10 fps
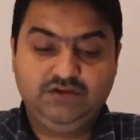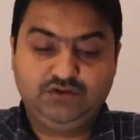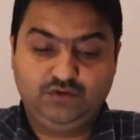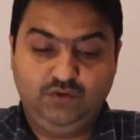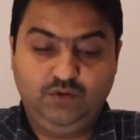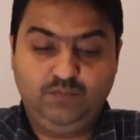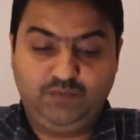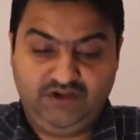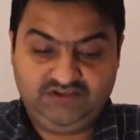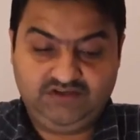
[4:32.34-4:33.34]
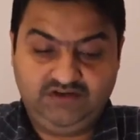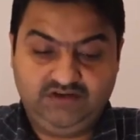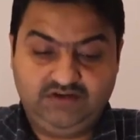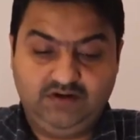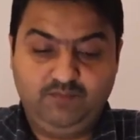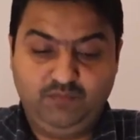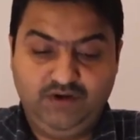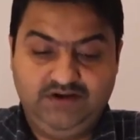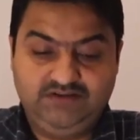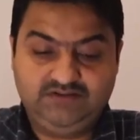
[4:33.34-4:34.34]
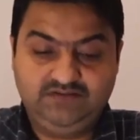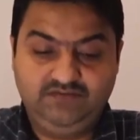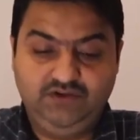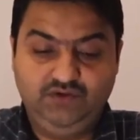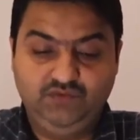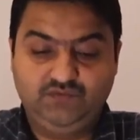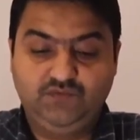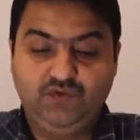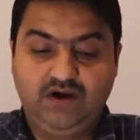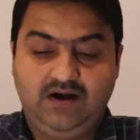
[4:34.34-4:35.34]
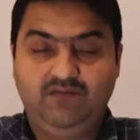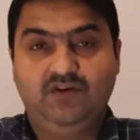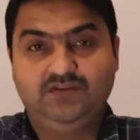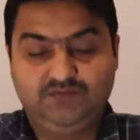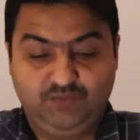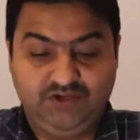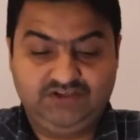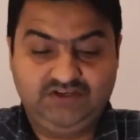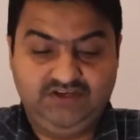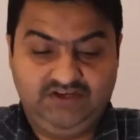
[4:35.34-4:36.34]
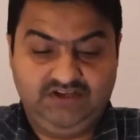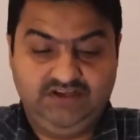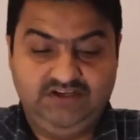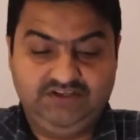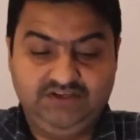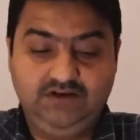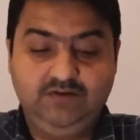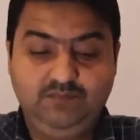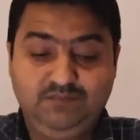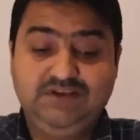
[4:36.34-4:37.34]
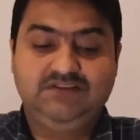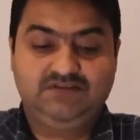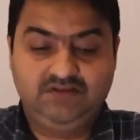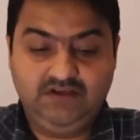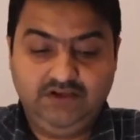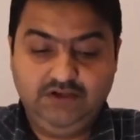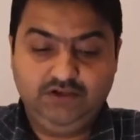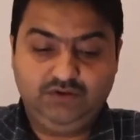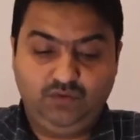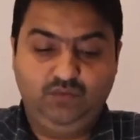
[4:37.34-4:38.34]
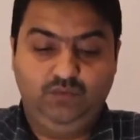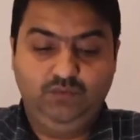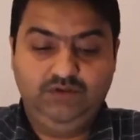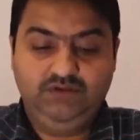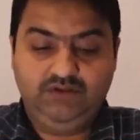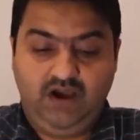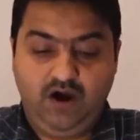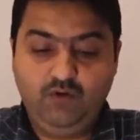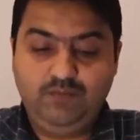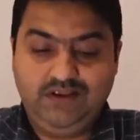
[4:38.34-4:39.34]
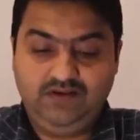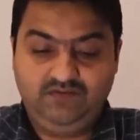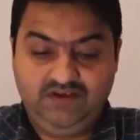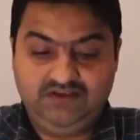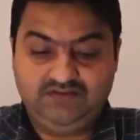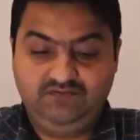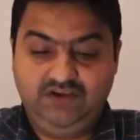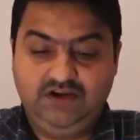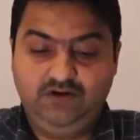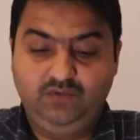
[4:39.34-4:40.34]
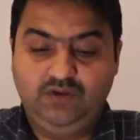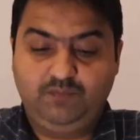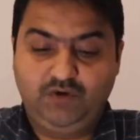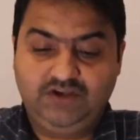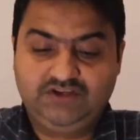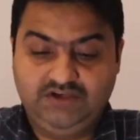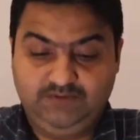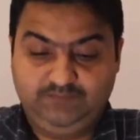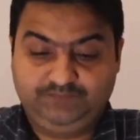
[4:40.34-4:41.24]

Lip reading: So production components we use for advanced production integration, means through how many ways we can do the production.